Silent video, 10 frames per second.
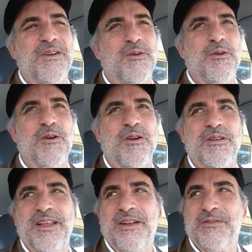
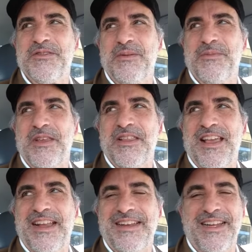or, you know, something of
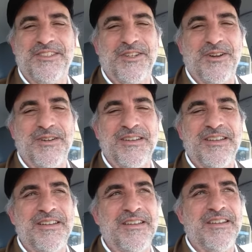that nature.
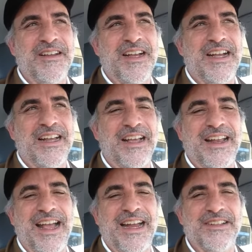And
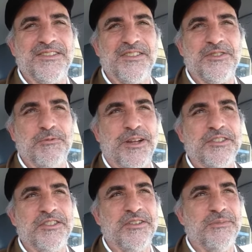I'd had a
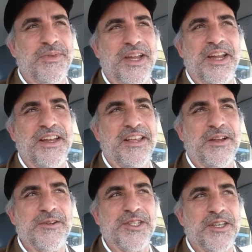situation many
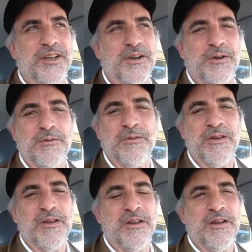years ago
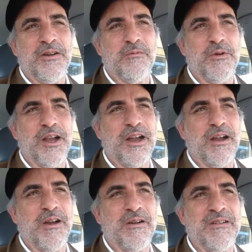
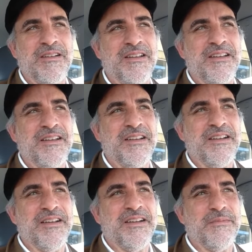where
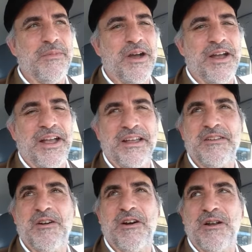my
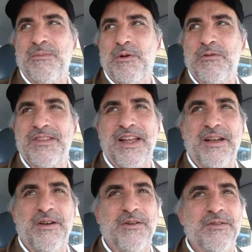car broke
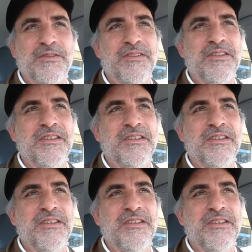down